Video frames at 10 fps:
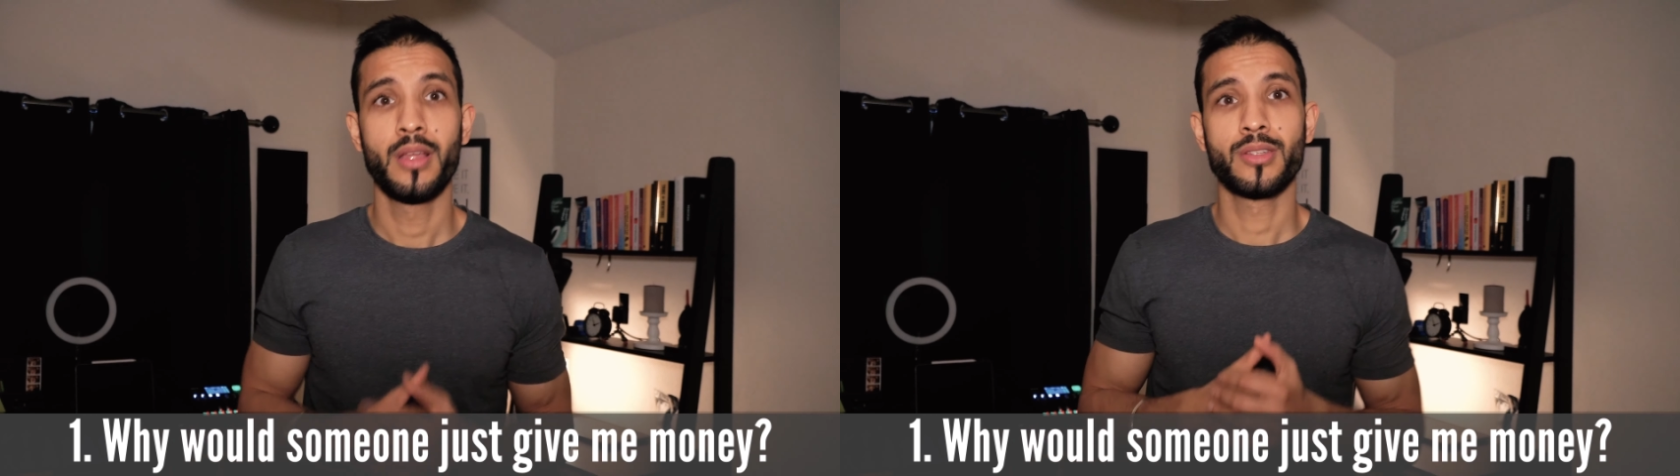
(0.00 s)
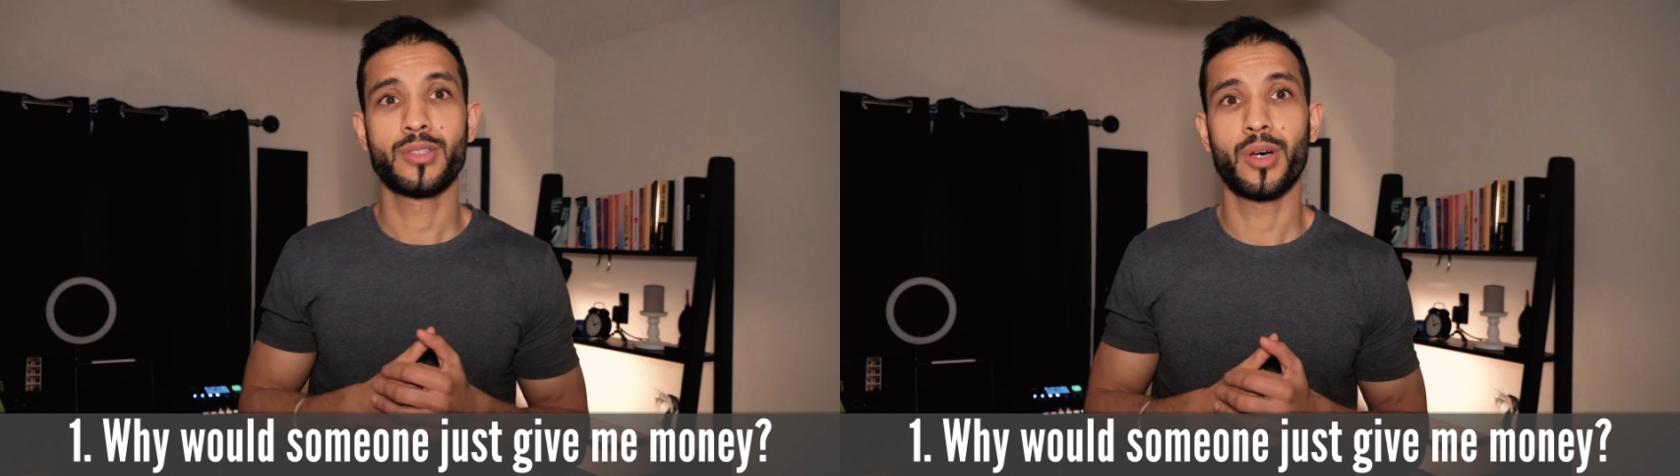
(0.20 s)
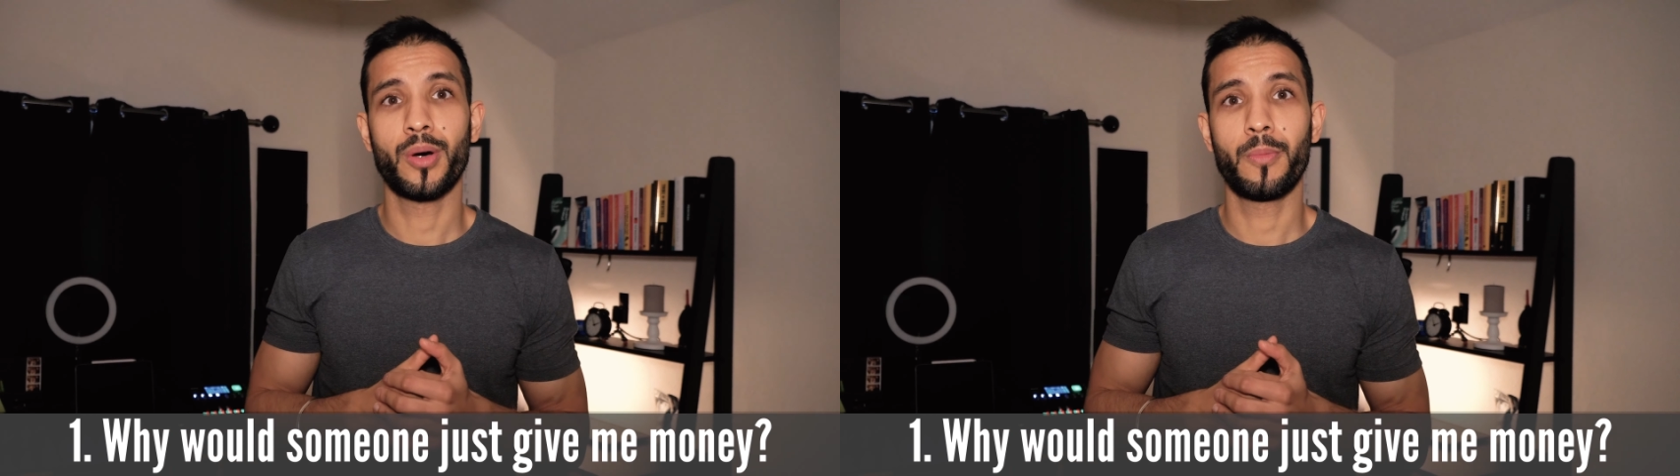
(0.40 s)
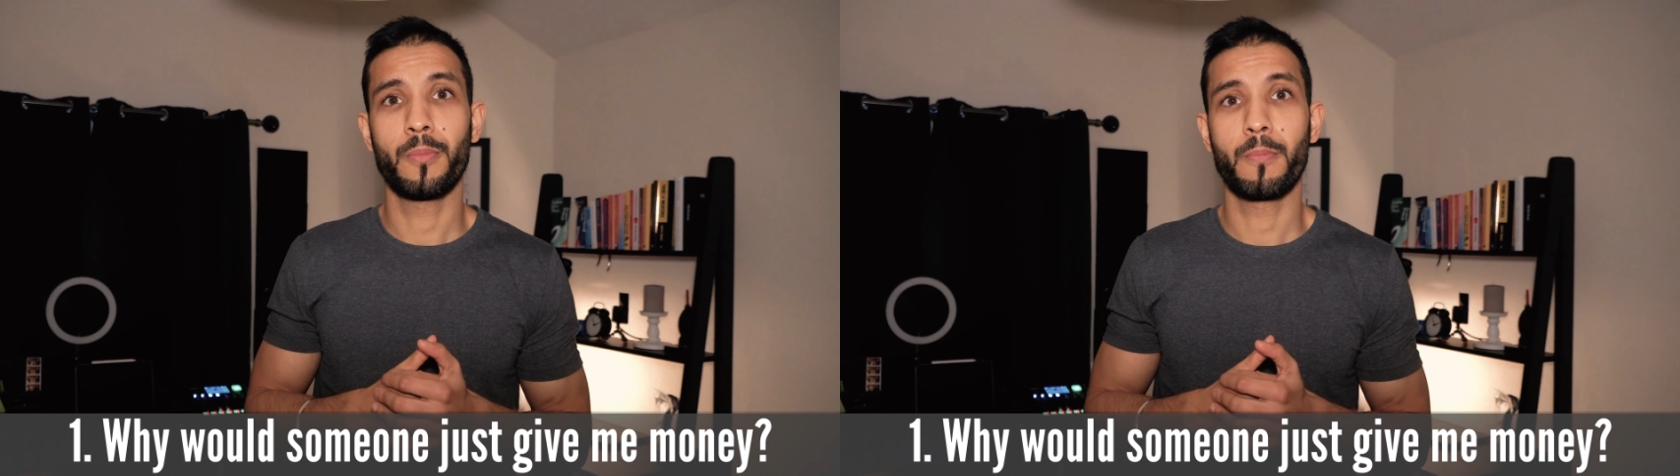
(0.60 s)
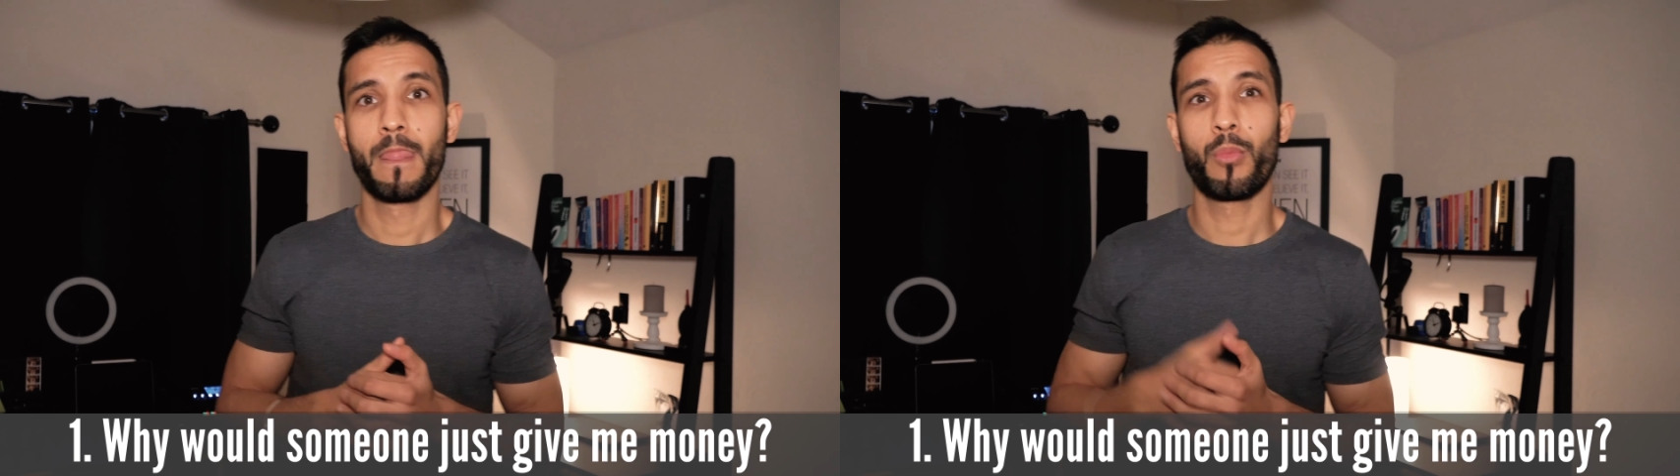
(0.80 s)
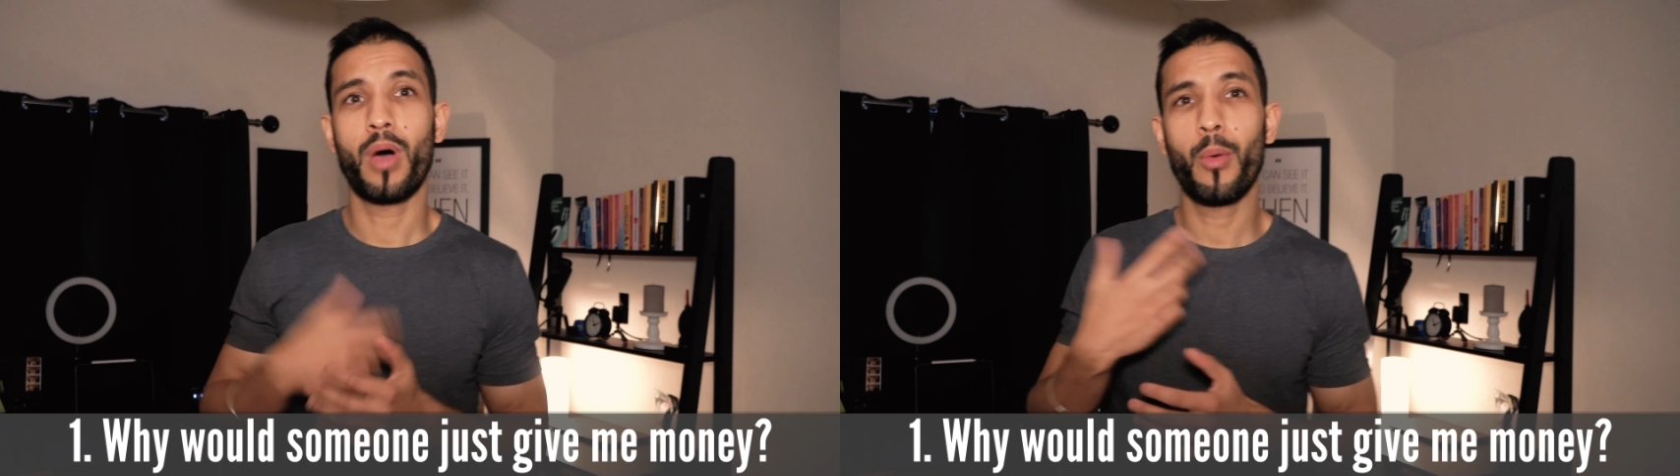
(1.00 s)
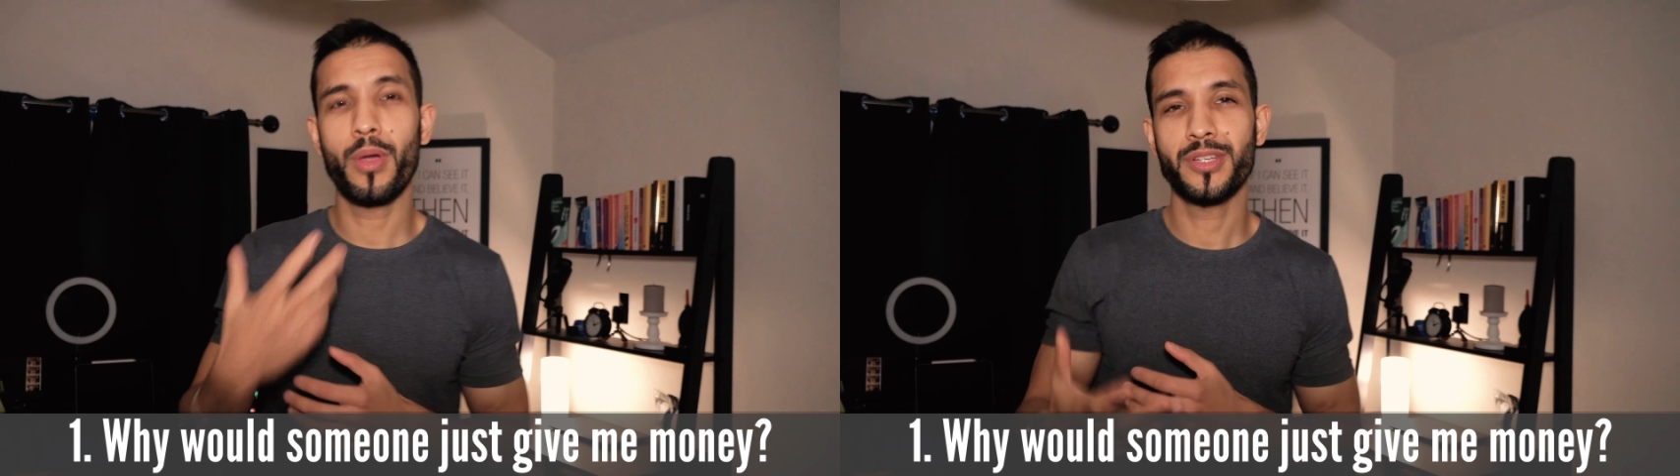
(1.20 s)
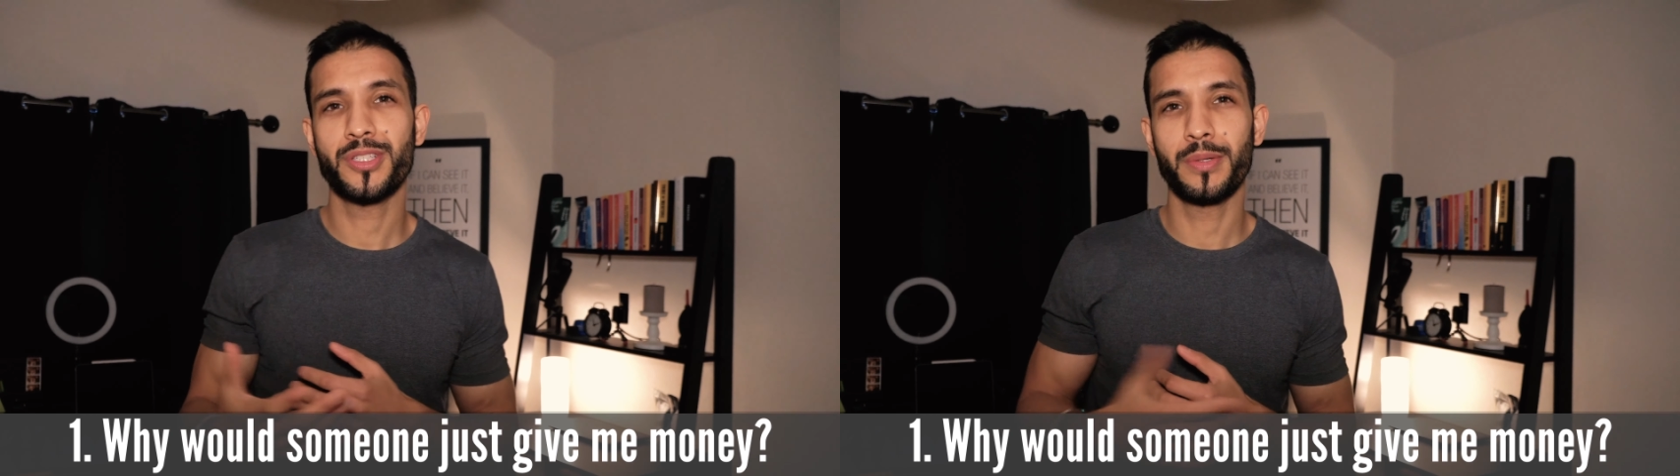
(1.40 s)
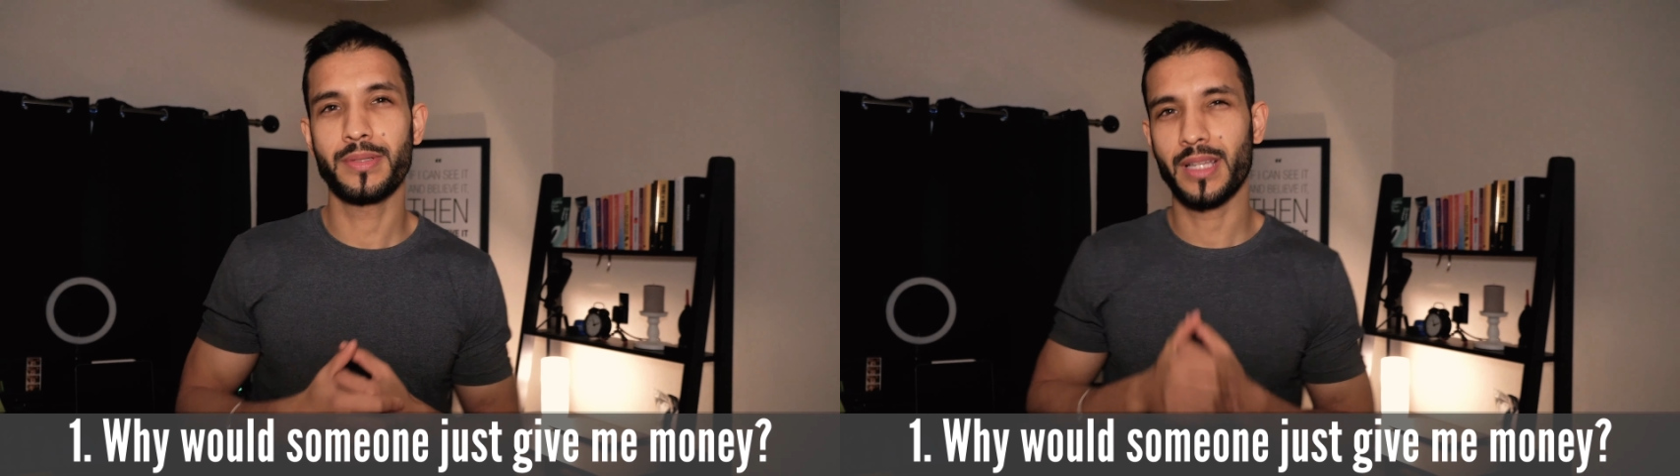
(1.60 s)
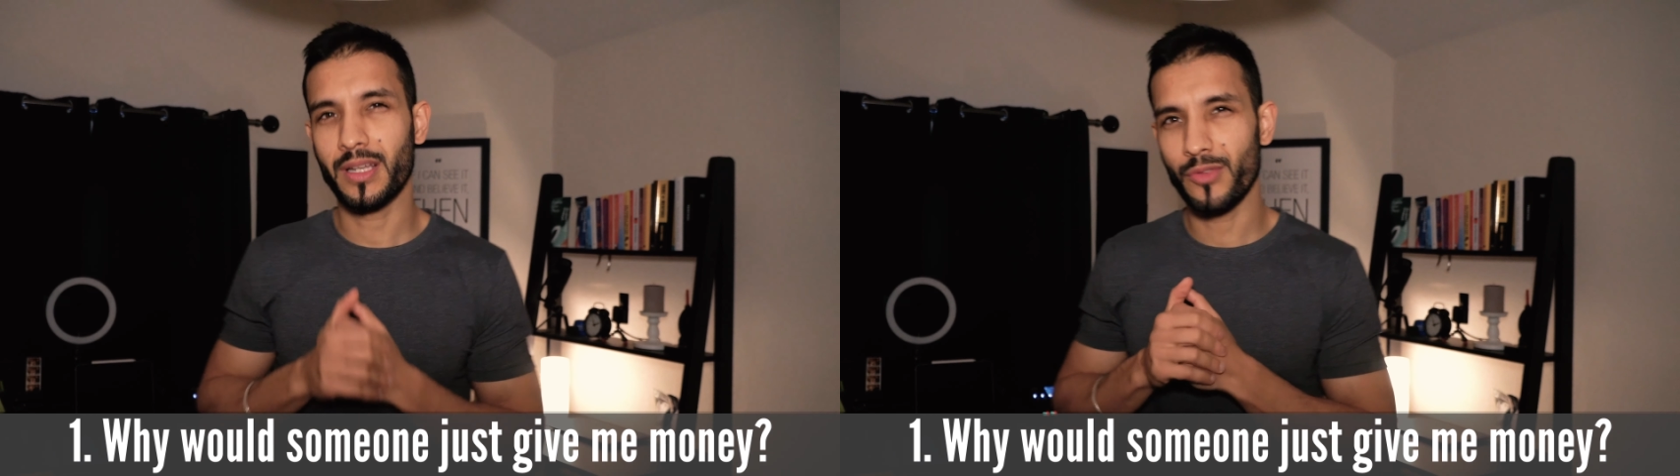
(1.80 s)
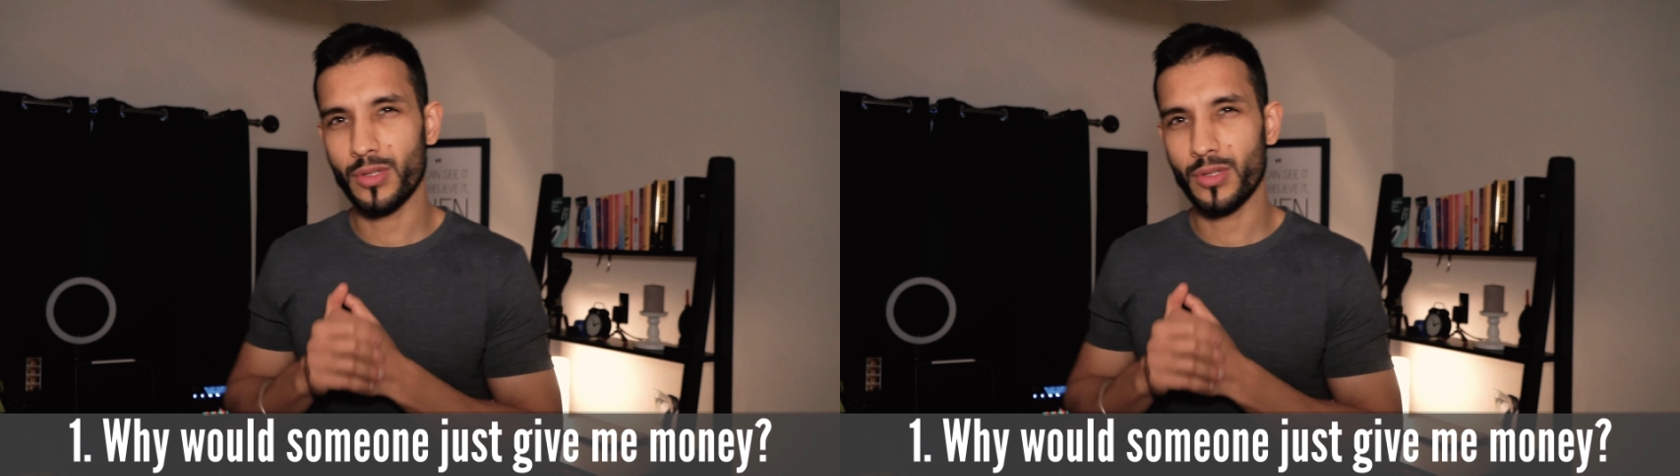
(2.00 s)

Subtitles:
So What I want you to do is think of